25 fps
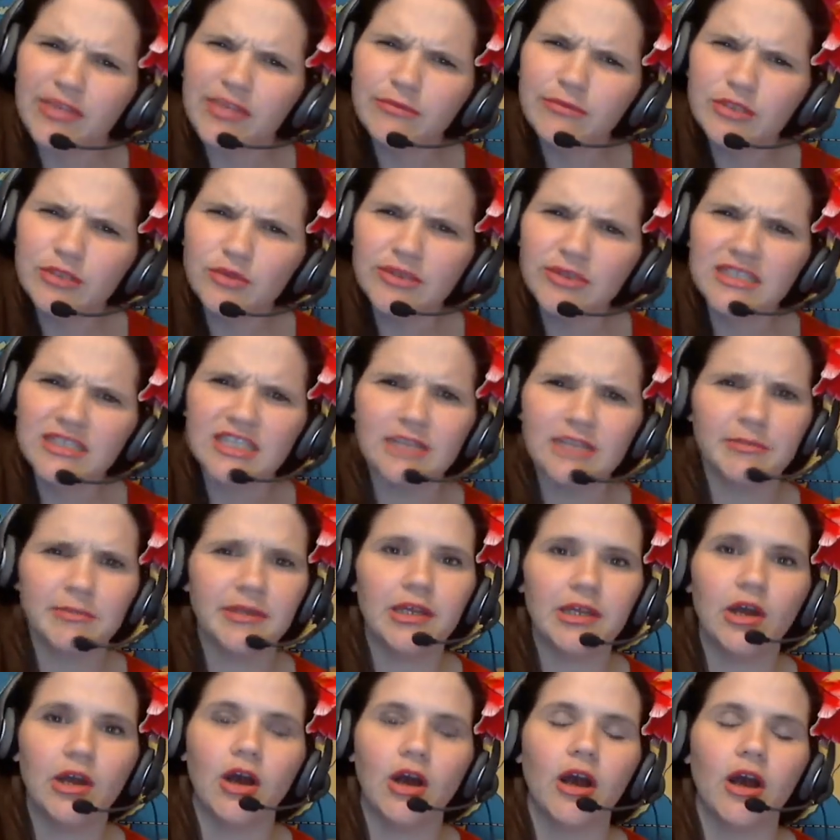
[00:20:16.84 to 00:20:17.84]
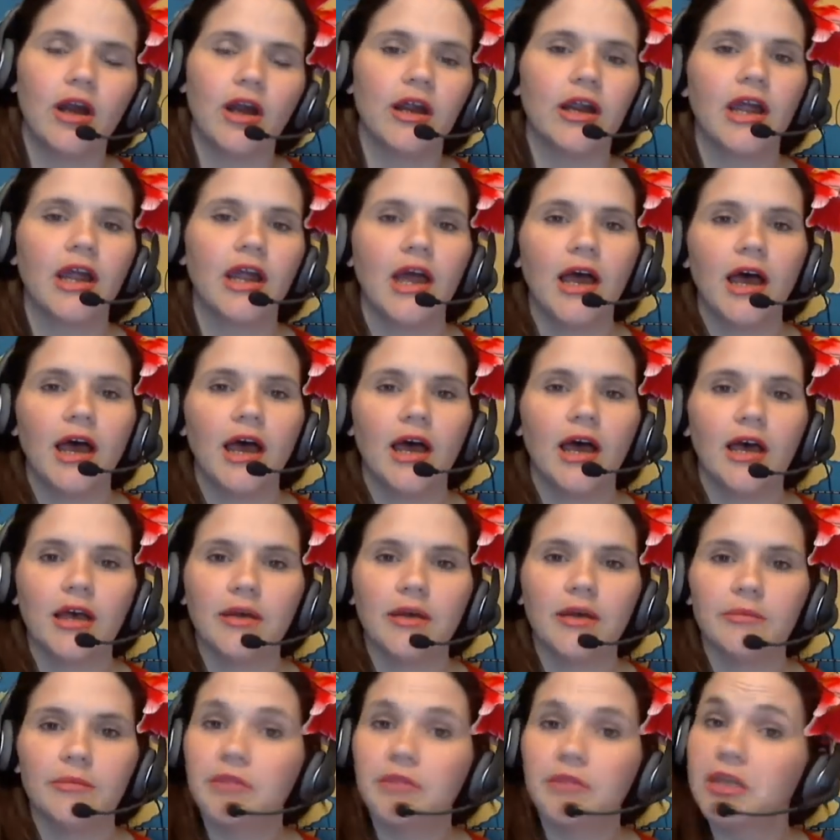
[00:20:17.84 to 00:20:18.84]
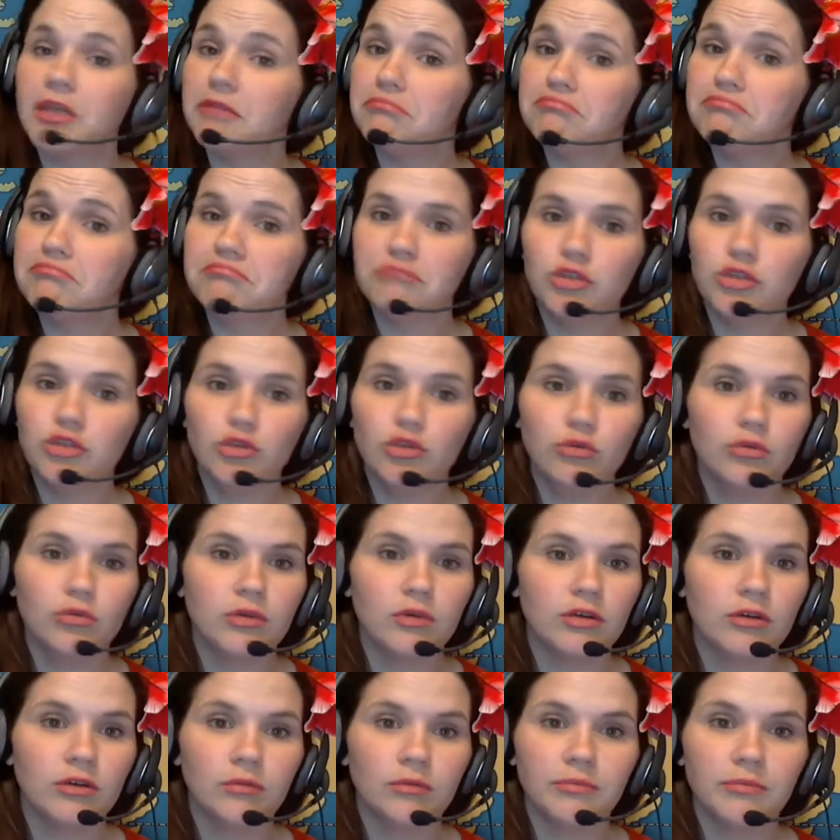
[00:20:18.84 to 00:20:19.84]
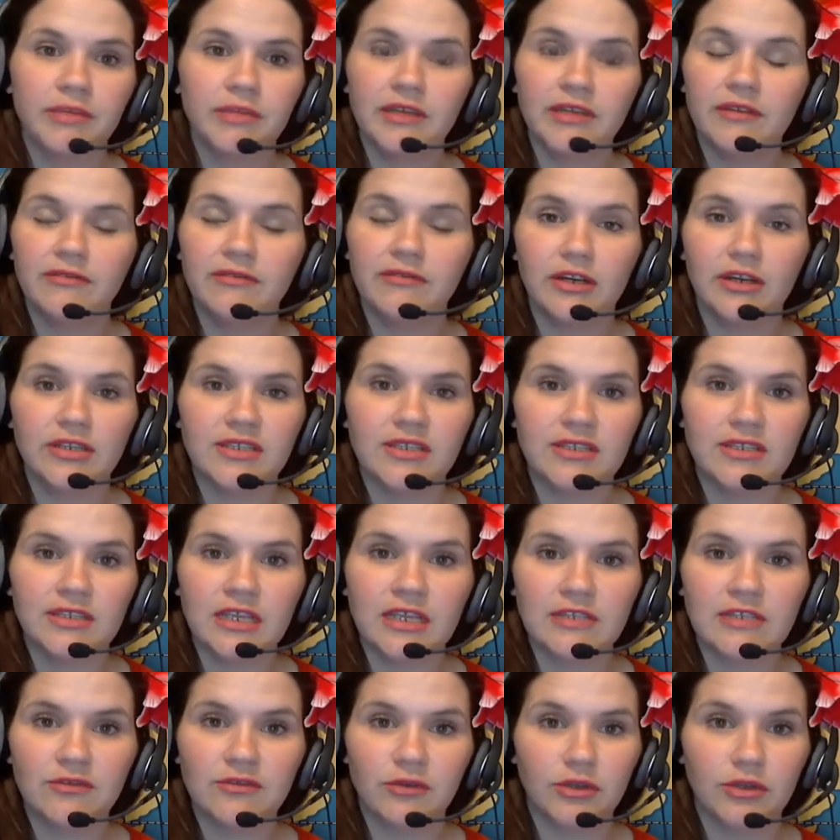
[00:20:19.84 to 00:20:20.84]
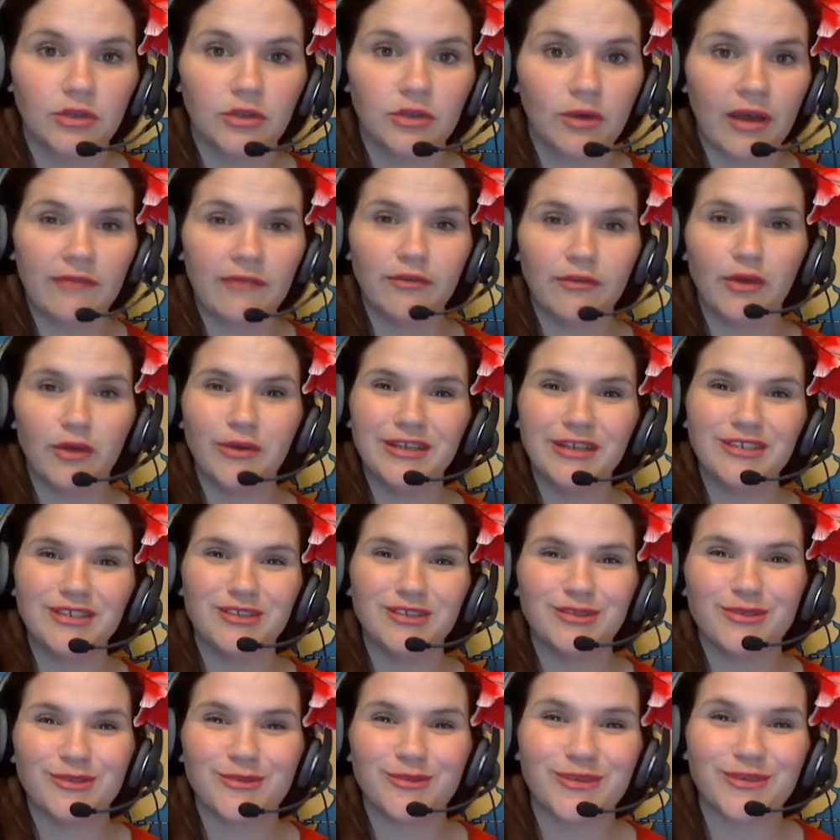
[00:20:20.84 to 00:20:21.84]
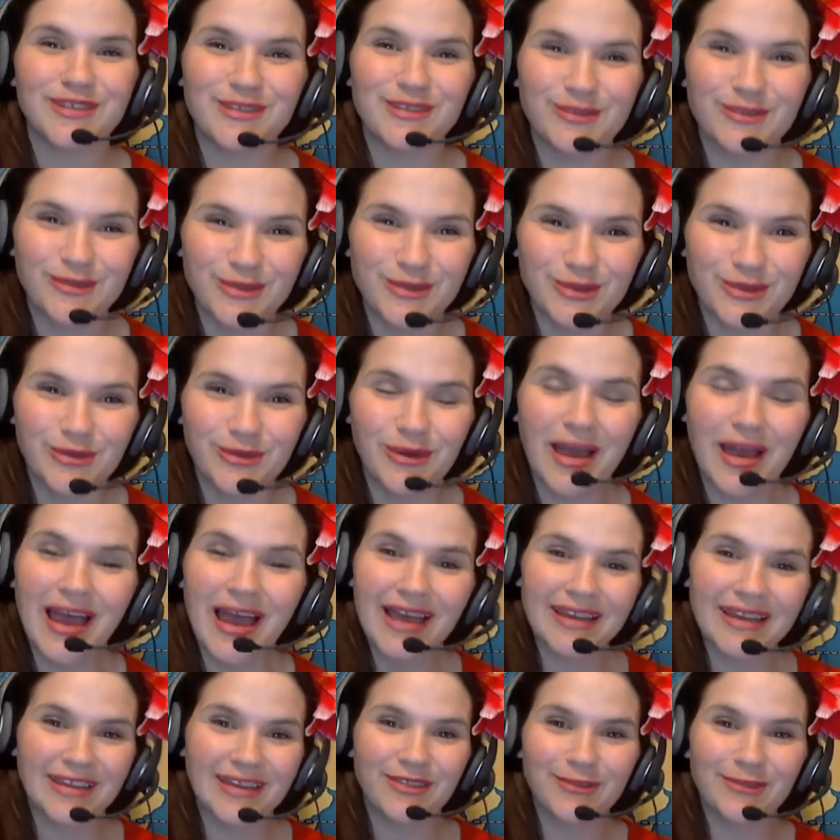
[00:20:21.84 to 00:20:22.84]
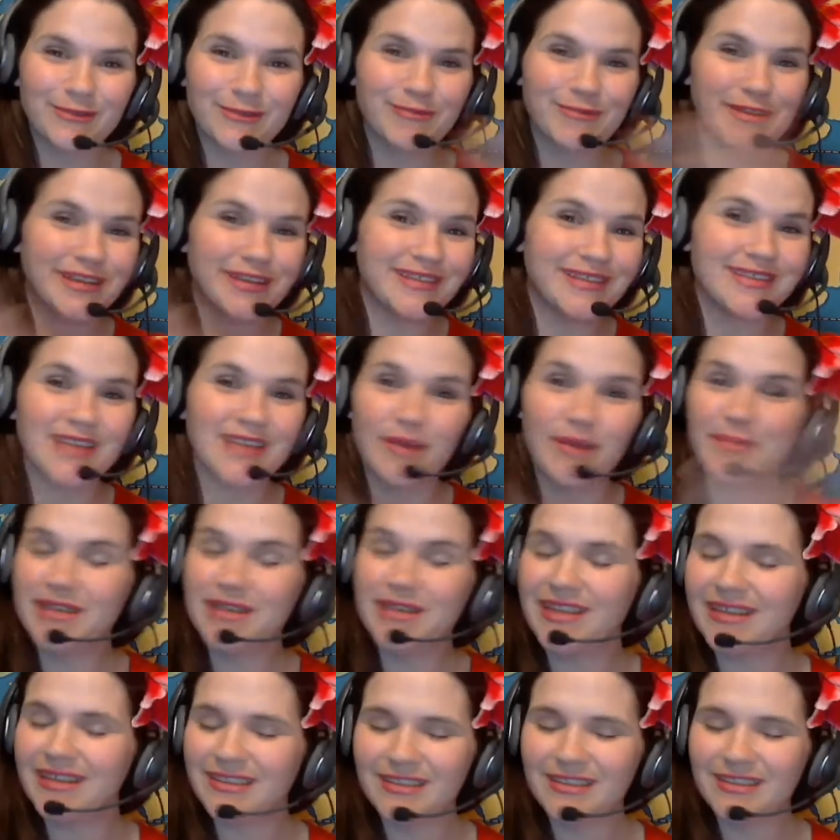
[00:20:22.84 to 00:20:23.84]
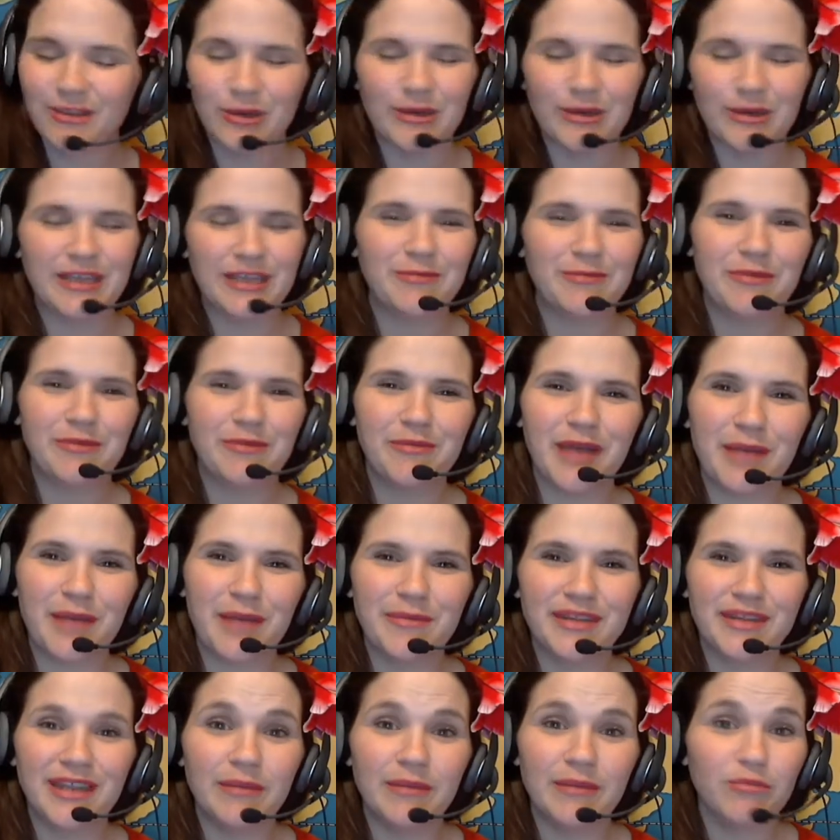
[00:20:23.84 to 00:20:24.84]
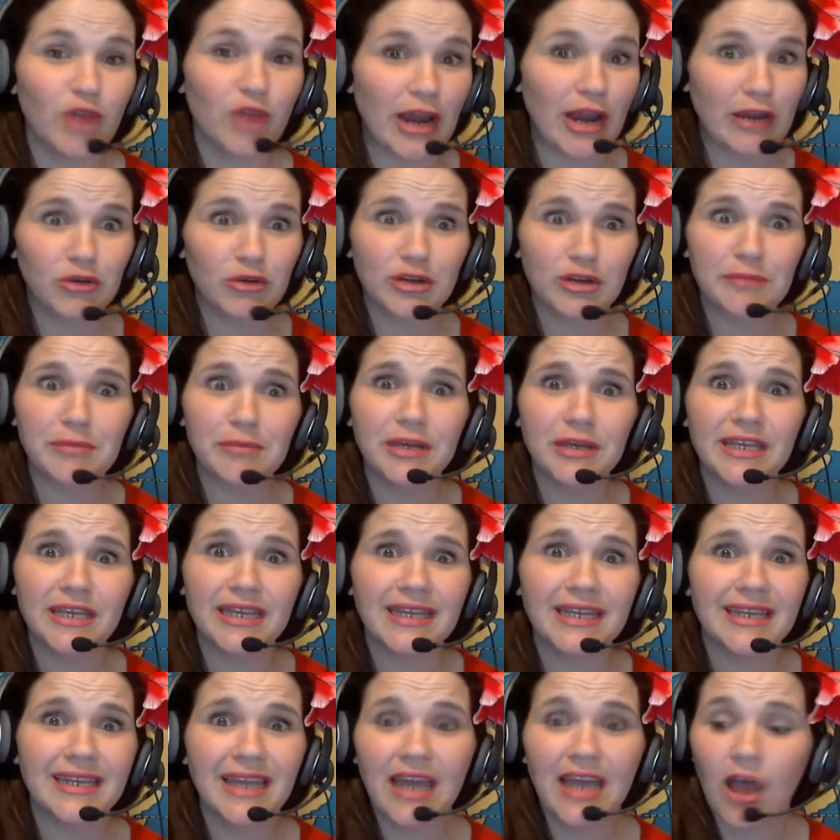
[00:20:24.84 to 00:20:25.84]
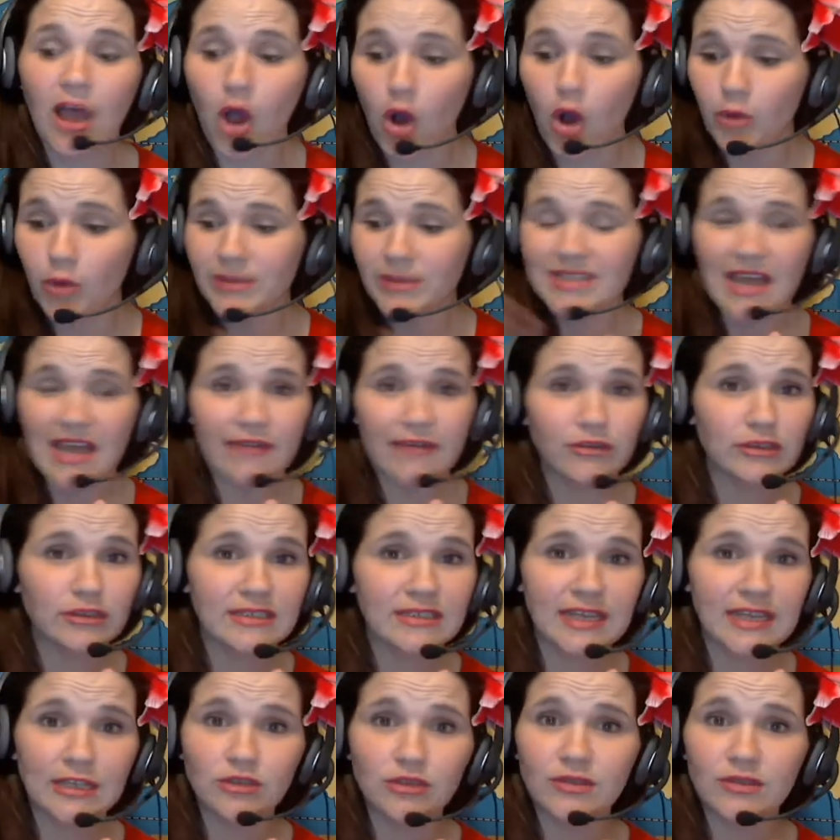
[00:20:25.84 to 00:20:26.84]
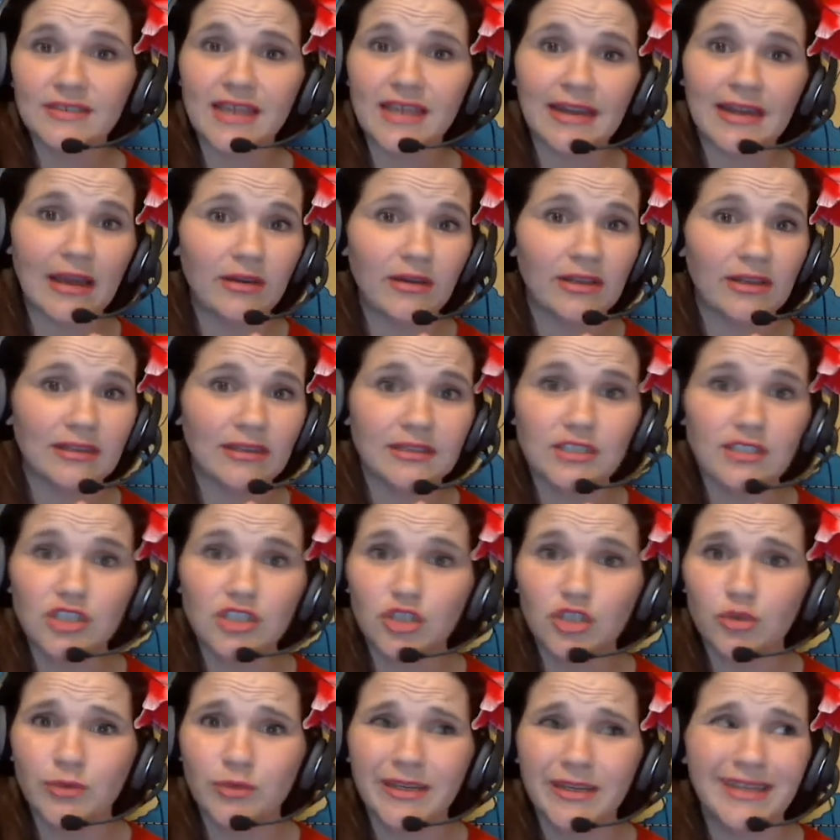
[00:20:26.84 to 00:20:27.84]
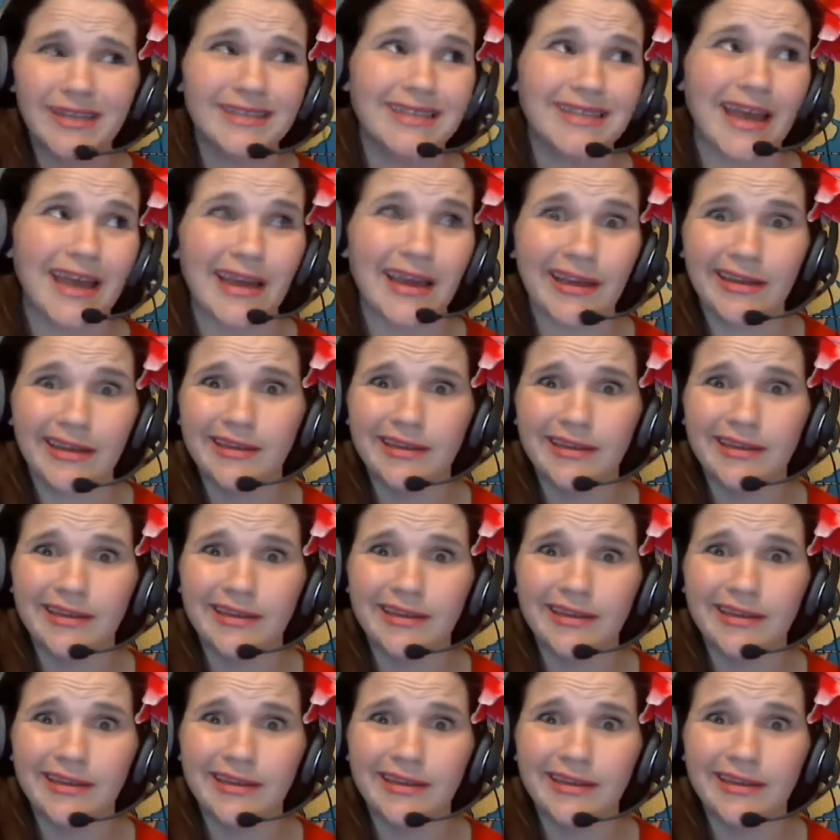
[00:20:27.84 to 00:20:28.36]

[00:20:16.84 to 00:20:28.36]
I had them doing TPR. Then you will be very successful and you'll have no issues. Once you do get those bookings coming in, you'll keep them coming in. Priority booking, always have your schedule set out at least 2 weeks.